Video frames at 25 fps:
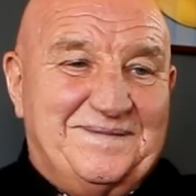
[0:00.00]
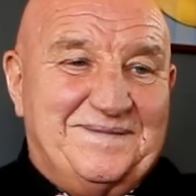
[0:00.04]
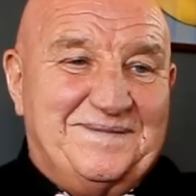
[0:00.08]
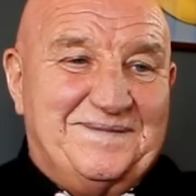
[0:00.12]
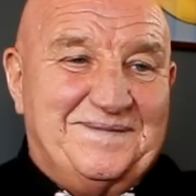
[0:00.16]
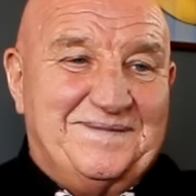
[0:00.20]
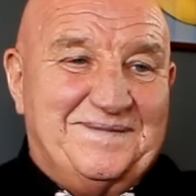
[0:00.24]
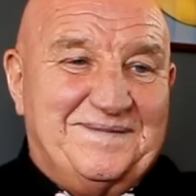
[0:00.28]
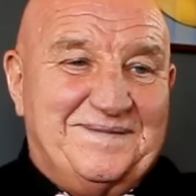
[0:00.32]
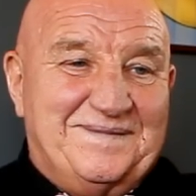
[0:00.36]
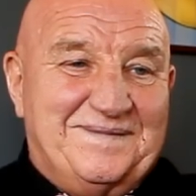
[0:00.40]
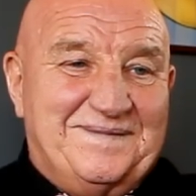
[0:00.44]

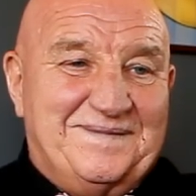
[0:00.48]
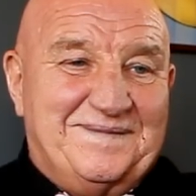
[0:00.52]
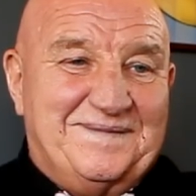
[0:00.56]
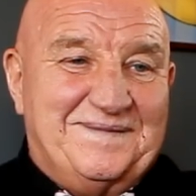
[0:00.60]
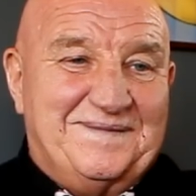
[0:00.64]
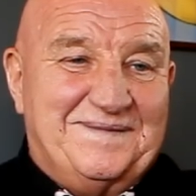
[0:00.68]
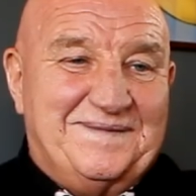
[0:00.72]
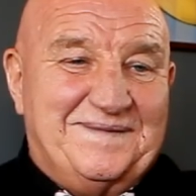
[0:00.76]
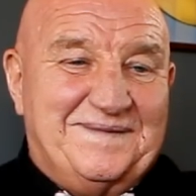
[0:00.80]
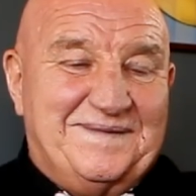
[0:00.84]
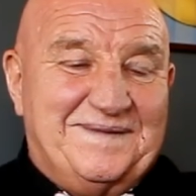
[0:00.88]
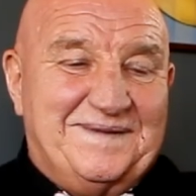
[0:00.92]

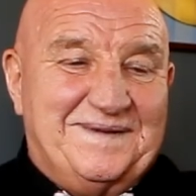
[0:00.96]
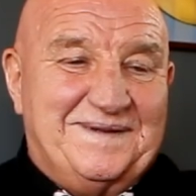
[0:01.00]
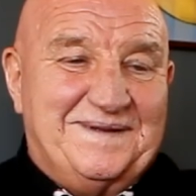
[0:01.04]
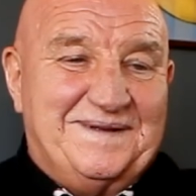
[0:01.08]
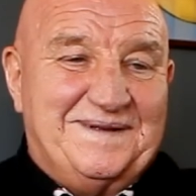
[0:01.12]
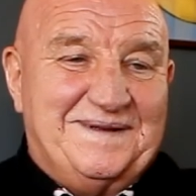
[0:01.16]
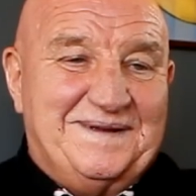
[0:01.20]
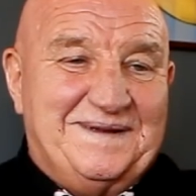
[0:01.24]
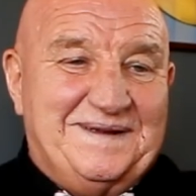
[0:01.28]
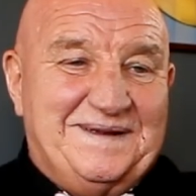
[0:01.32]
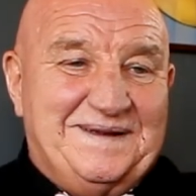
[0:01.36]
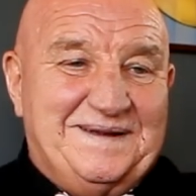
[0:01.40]

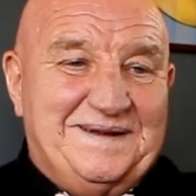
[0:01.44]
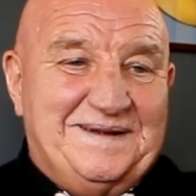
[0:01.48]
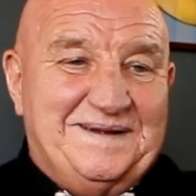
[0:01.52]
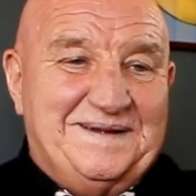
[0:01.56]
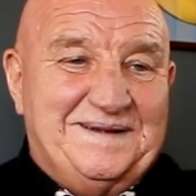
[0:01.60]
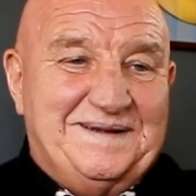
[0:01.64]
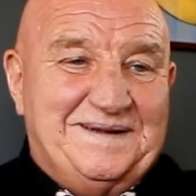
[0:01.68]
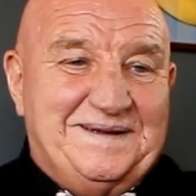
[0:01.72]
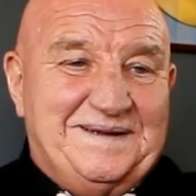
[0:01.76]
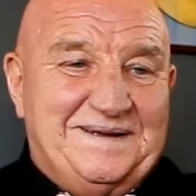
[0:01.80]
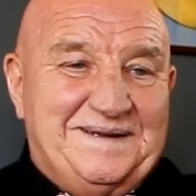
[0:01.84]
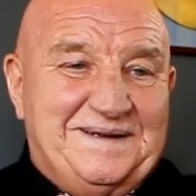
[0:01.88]

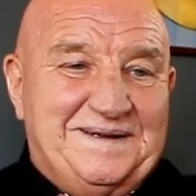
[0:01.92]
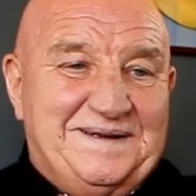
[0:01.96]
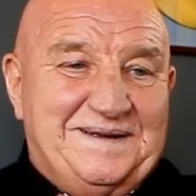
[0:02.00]
(silent)